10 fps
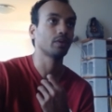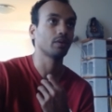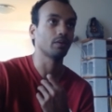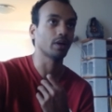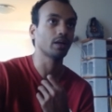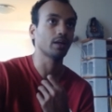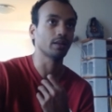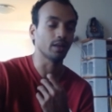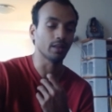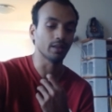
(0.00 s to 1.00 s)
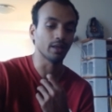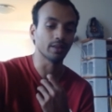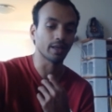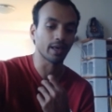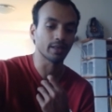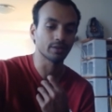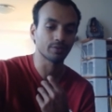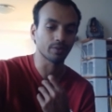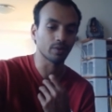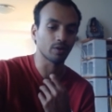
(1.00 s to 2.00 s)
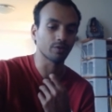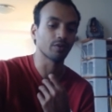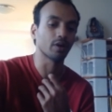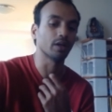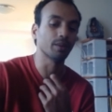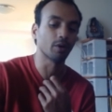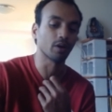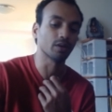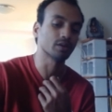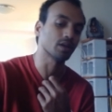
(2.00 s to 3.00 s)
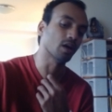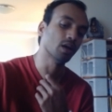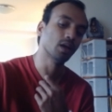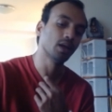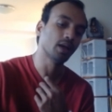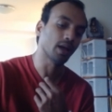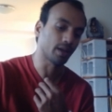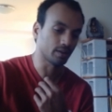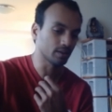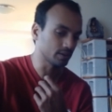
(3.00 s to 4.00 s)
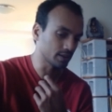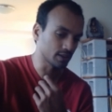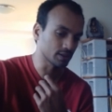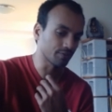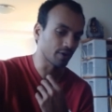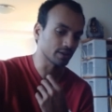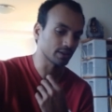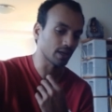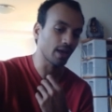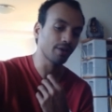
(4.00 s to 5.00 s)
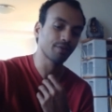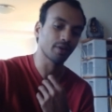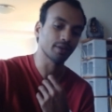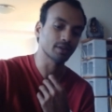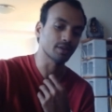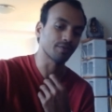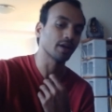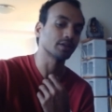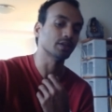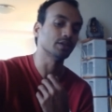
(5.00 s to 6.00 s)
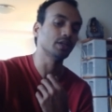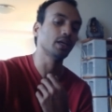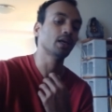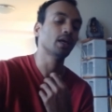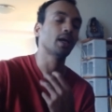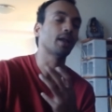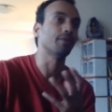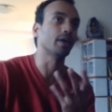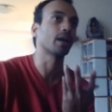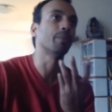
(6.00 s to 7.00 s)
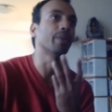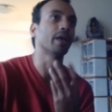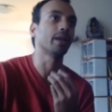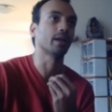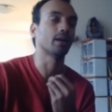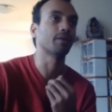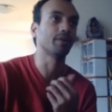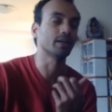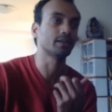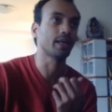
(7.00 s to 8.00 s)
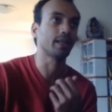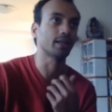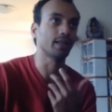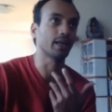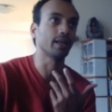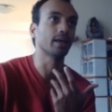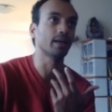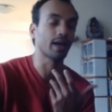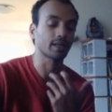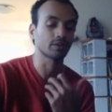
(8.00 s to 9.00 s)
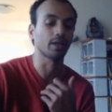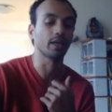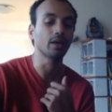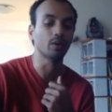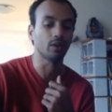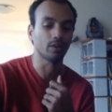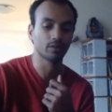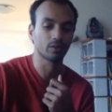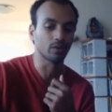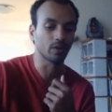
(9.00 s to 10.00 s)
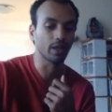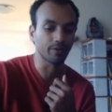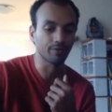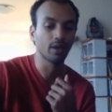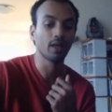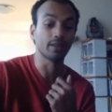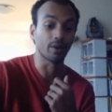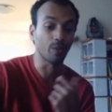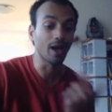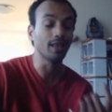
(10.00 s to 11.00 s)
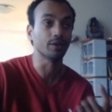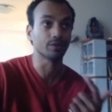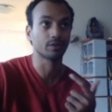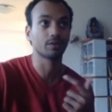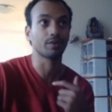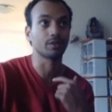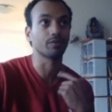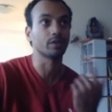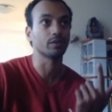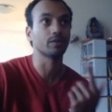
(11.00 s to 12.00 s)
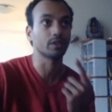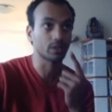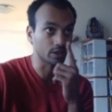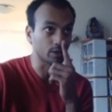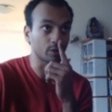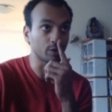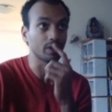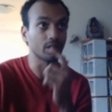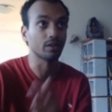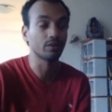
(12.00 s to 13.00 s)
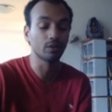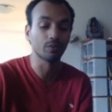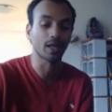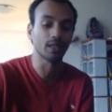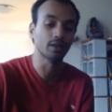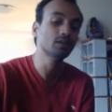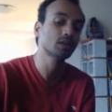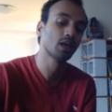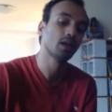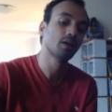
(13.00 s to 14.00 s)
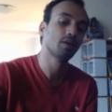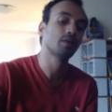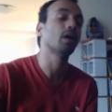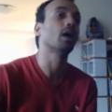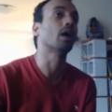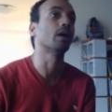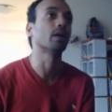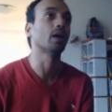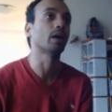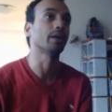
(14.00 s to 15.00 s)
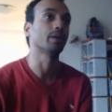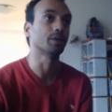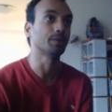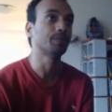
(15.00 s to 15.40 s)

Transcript: right in the, in, in the case of uh, De Morgan's law and this is a function f and this is a function g and we are comparing it and we are saying that they are e actually equal so if their values which, which which turn out to be the truth values are, are equal